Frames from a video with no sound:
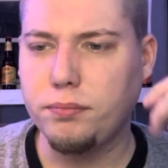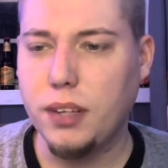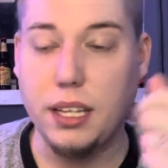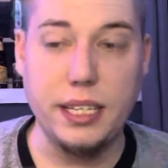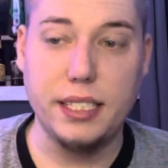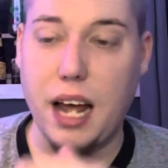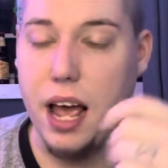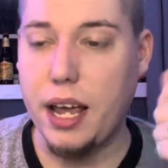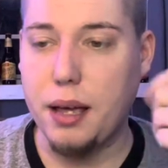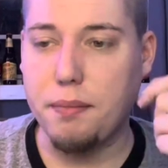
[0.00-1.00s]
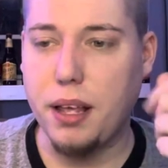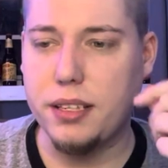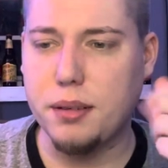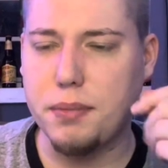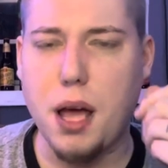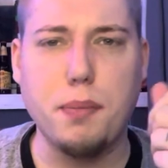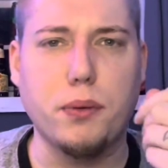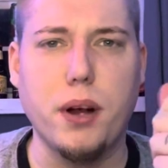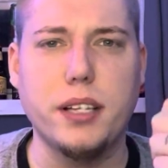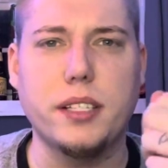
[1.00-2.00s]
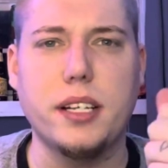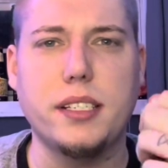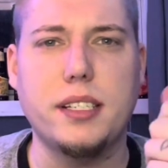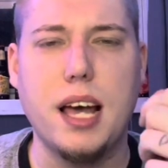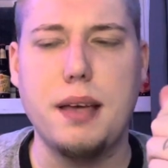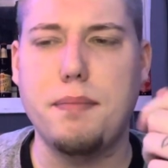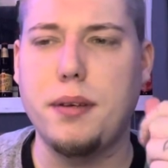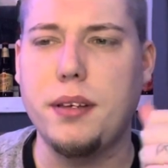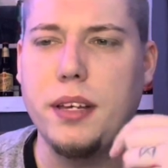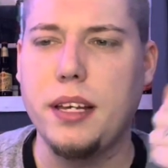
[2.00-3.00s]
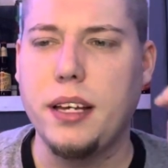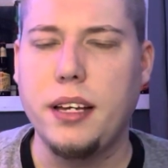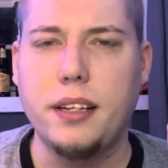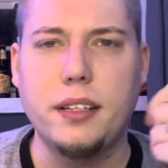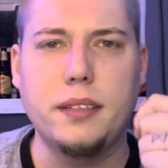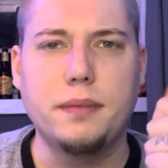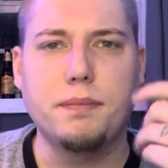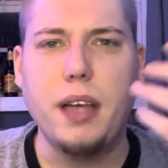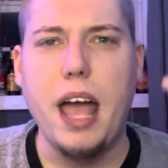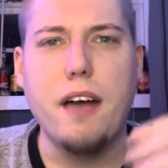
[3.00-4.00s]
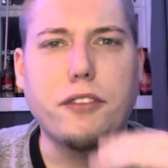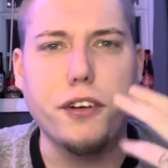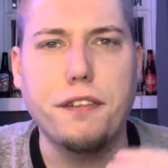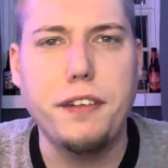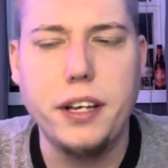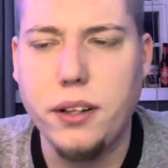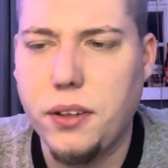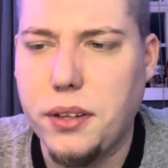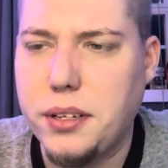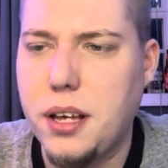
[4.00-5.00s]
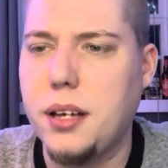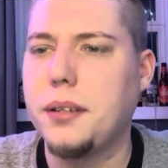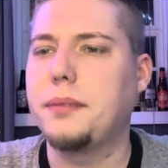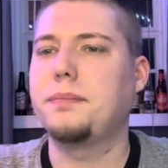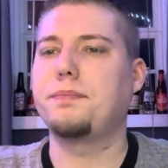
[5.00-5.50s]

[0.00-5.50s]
at least I am, like some type of resinous type after feel on the tongue